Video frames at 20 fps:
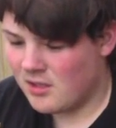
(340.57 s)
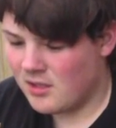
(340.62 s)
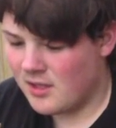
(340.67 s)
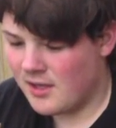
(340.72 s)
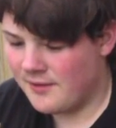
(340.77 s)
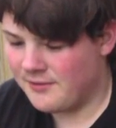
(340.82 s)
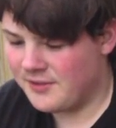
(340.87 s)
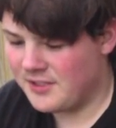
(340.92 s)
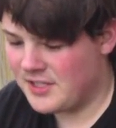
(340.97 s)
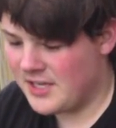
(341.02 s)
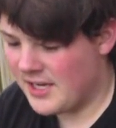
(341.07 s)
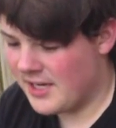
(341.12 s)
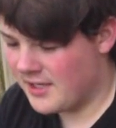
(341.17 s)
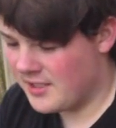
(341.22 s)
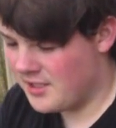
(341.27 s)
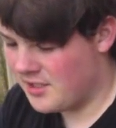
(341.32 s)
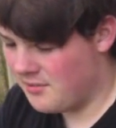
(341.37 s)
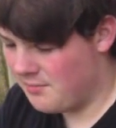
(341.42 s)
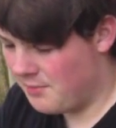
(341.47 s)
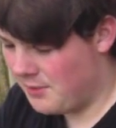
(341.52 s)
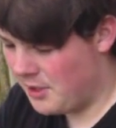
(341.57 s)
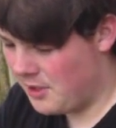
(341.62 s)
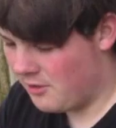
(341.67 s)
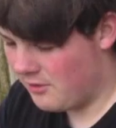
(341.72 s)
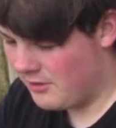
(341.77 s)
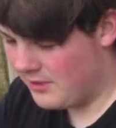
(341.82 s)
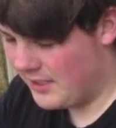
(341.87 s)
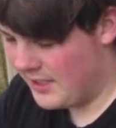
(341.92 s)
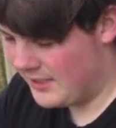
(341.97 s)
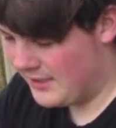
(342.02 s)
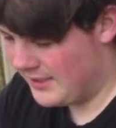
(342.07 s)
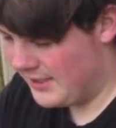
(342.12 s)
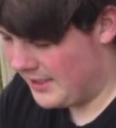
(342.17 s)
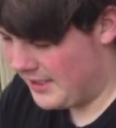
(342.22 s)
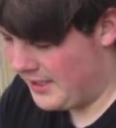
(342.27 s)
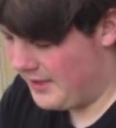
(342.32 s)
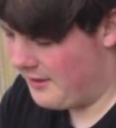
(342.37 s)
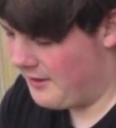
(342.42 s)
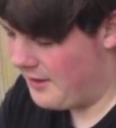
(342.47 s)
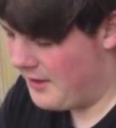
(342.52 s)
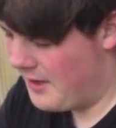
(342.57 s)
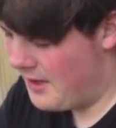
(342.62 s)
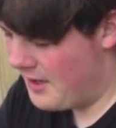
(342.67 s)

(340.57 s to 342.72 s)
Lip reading: I have to take it to the bow and test it out.